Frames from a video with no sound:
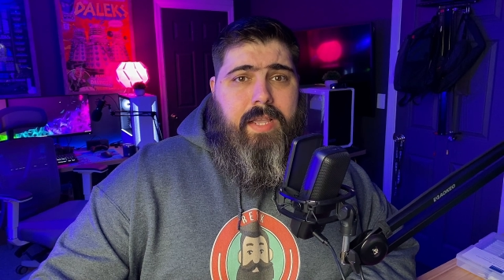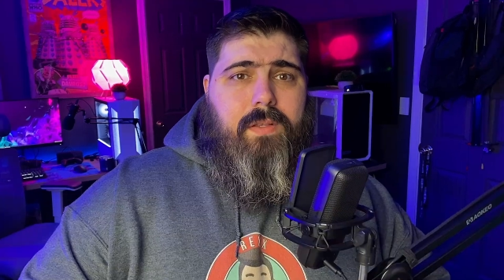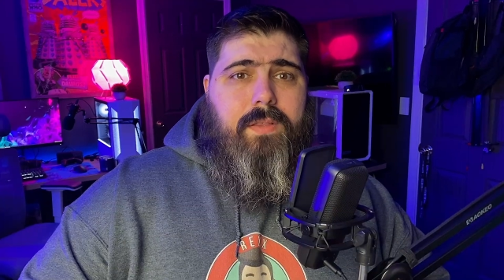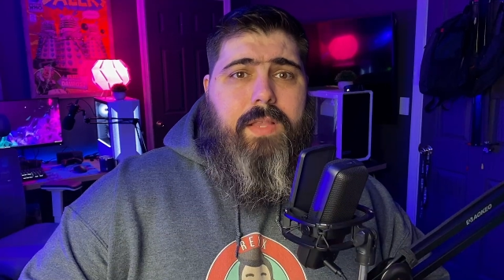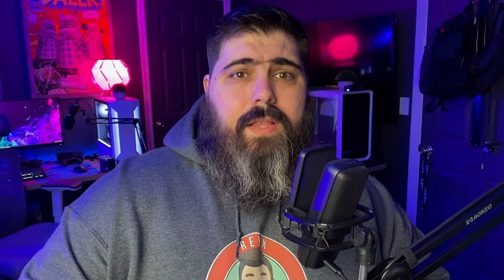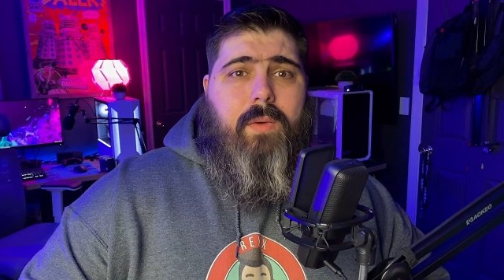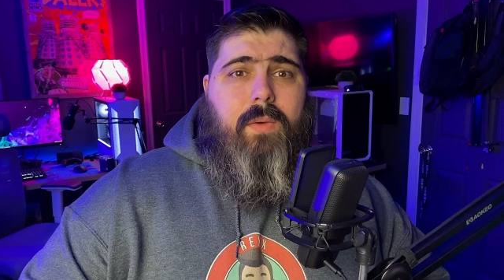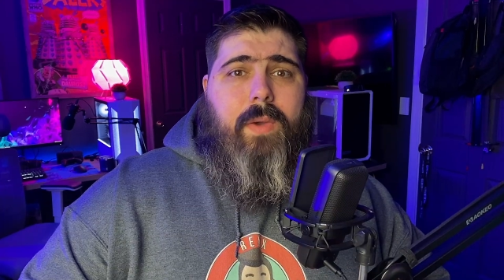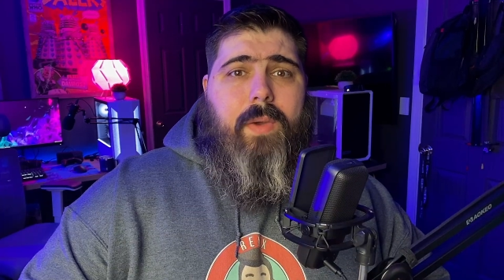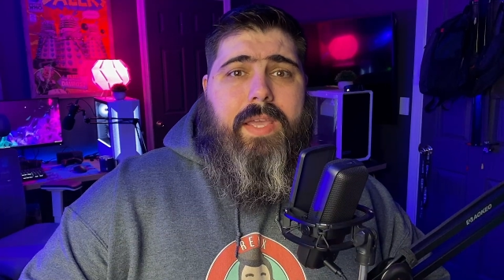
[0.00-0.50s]

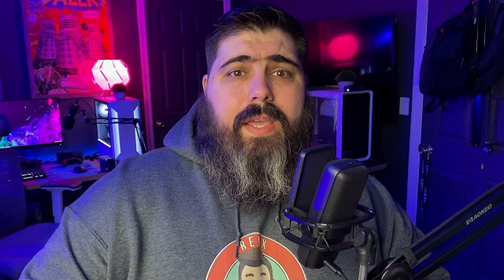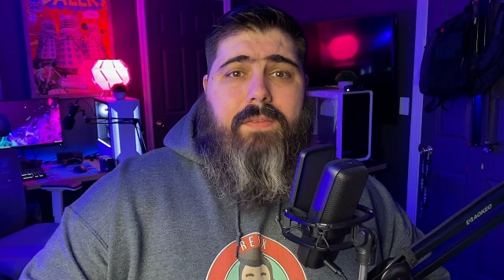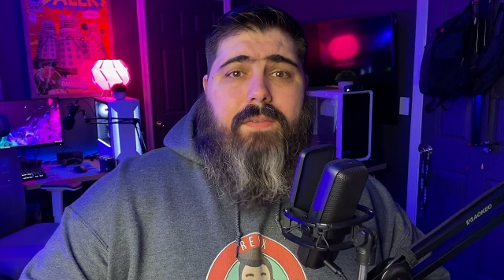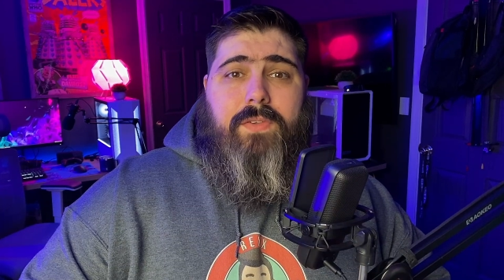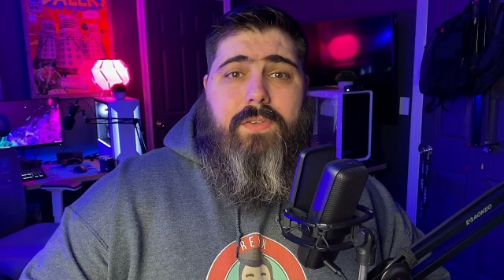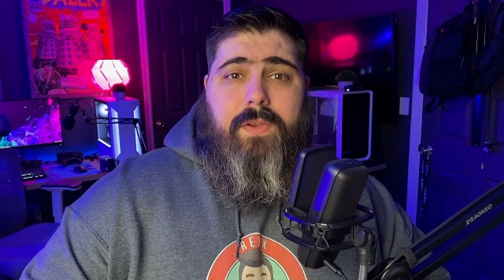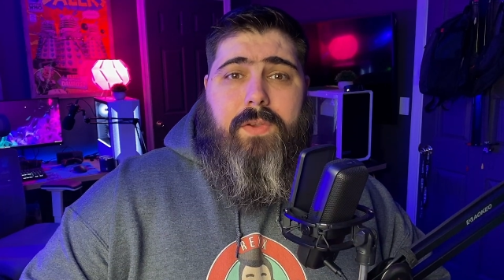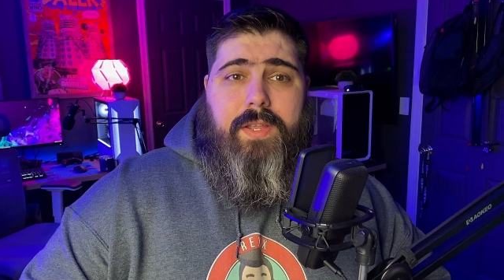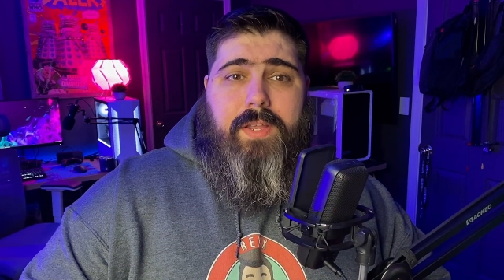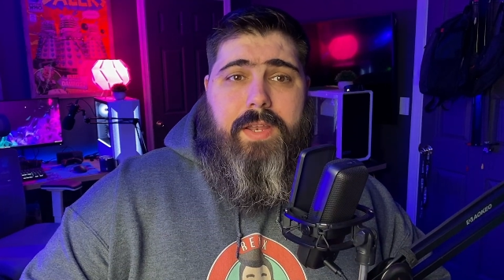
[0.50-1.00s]
That way, if
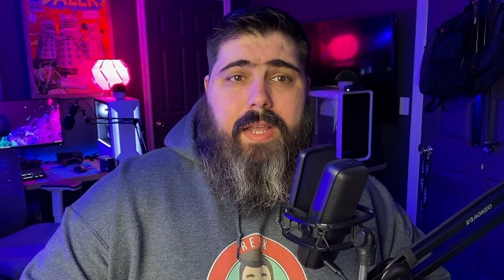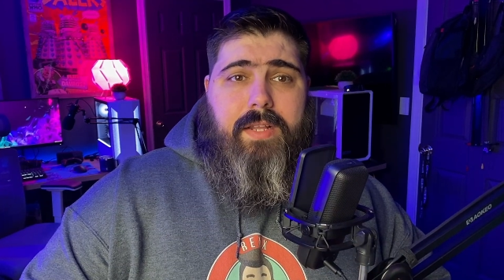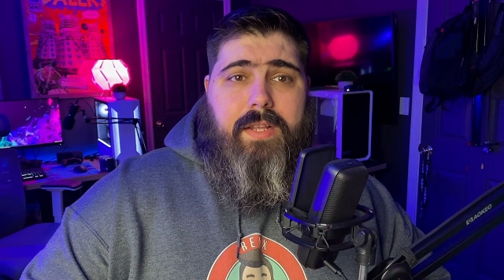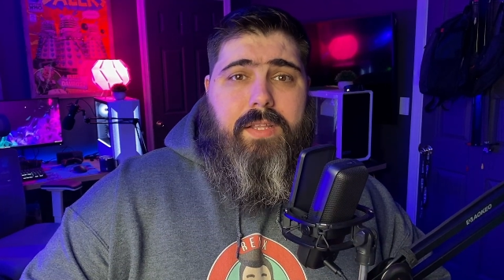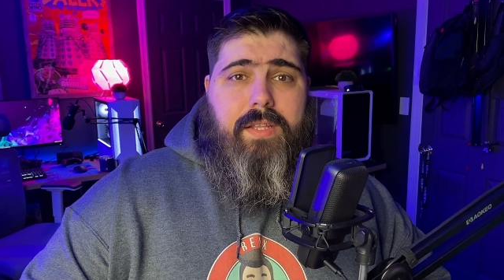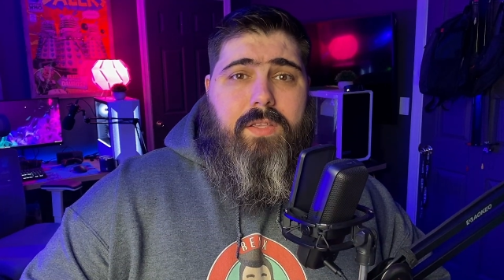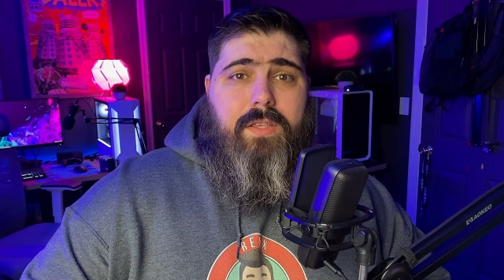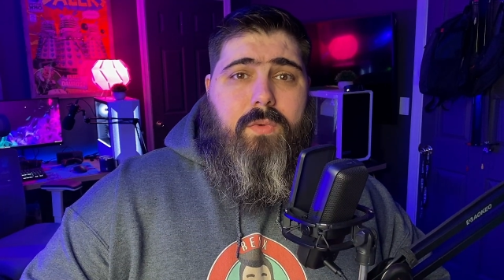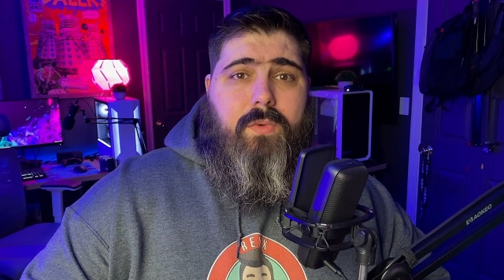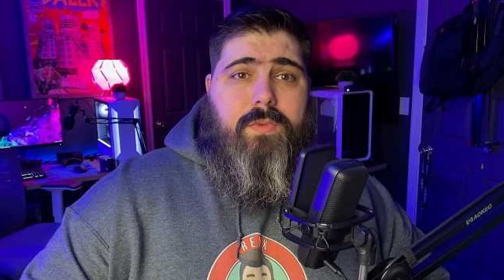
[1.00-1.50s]
you're
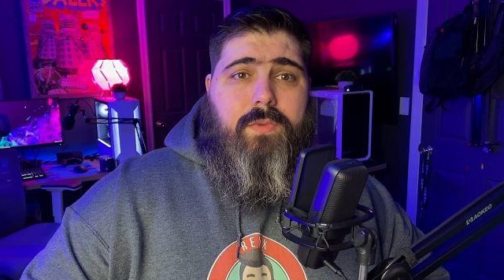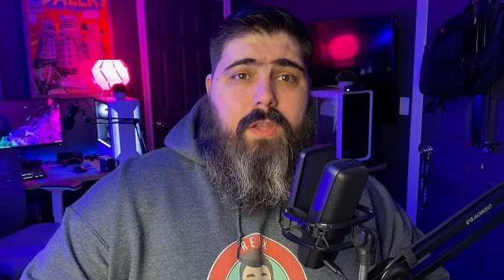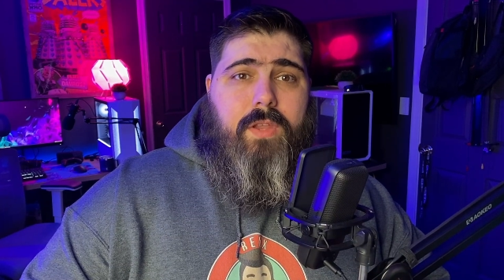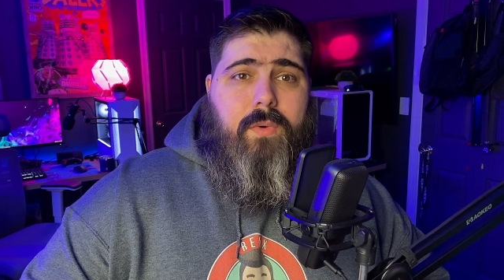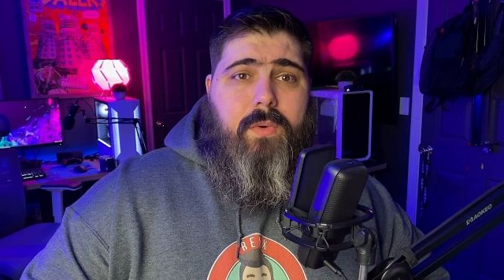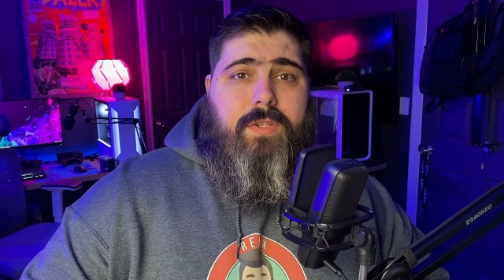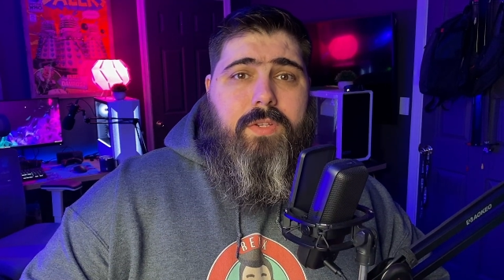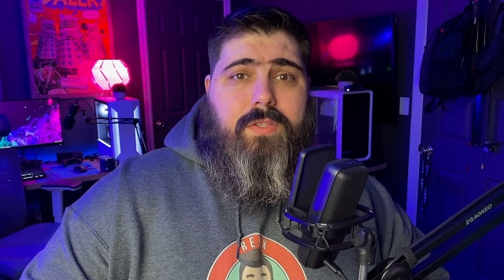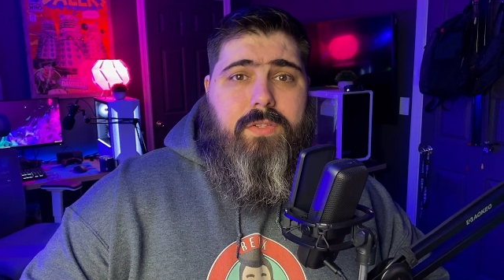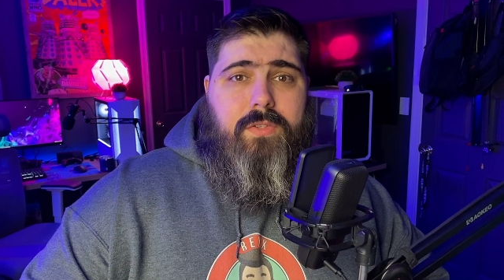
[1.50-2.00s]
connected, you
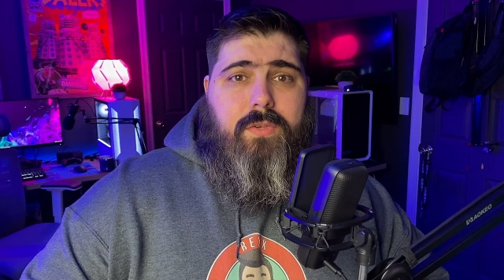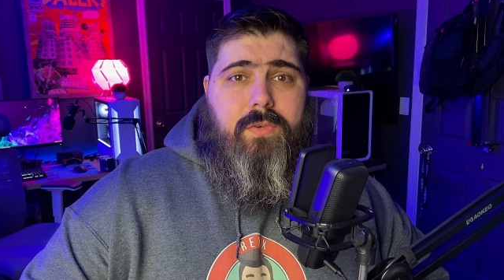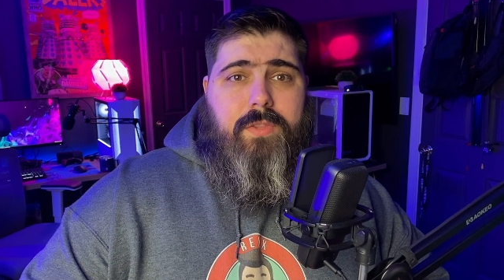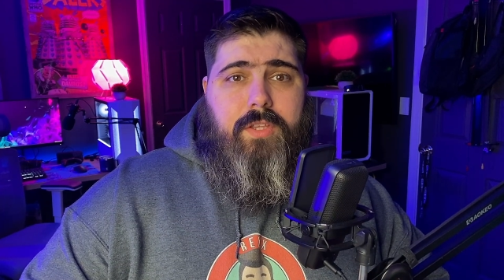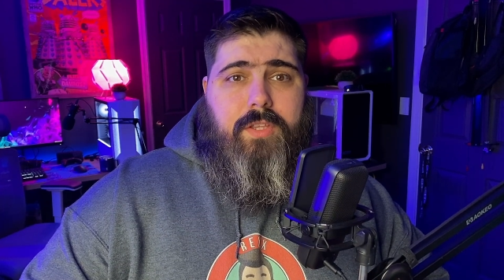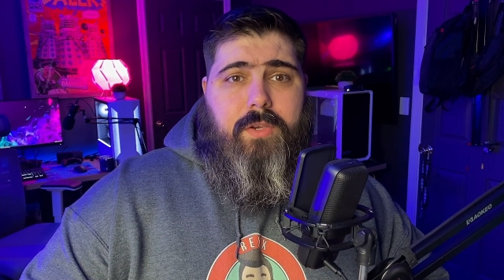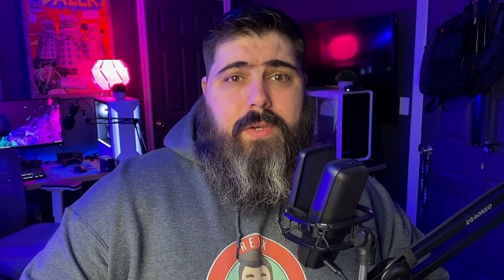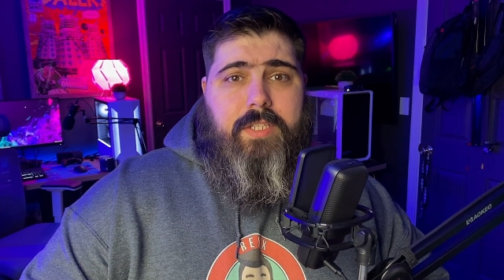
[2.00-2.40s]
know it's through the